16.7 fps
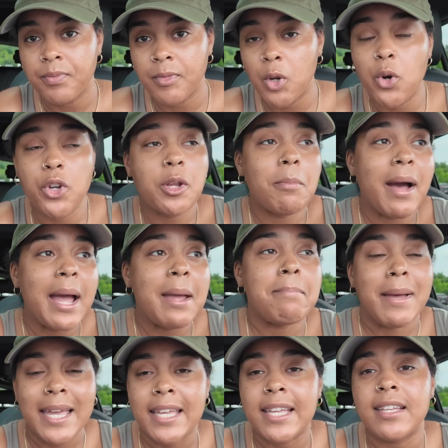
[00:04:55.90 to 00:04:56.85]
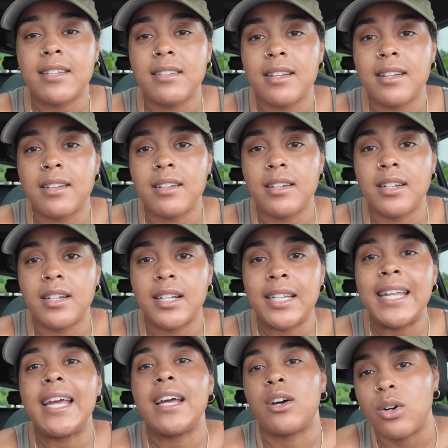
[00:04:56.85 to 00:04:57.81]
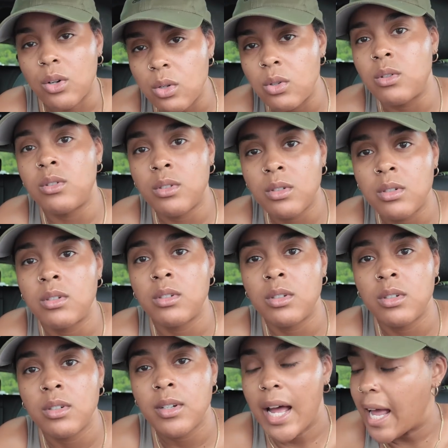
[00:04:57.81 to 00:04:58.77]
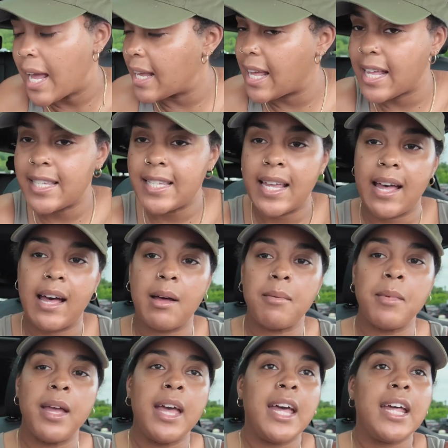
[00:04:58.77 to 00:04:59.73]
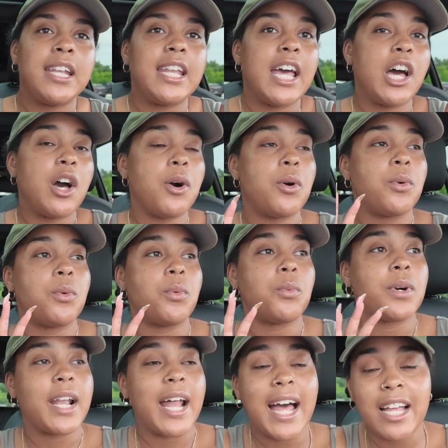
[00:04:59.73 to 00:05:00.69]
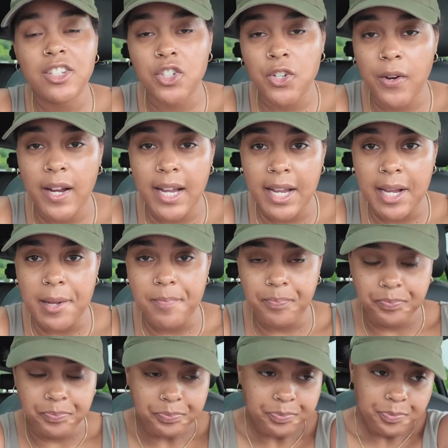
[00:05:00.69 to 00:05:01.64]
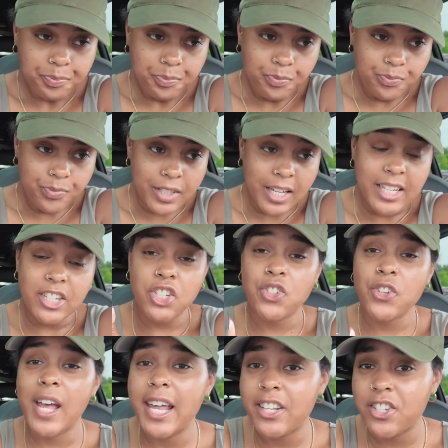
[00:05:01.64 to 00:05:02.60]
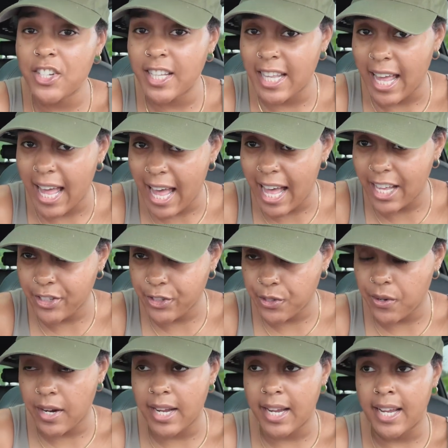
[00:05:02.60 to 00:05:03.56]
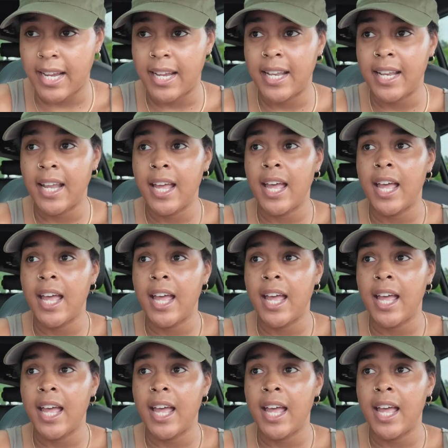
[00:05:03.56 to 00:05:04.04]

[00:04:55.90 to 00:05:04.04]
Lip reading: Or you might make a nickel. I ain't got time. Now, what I trade, the strategy that I trade,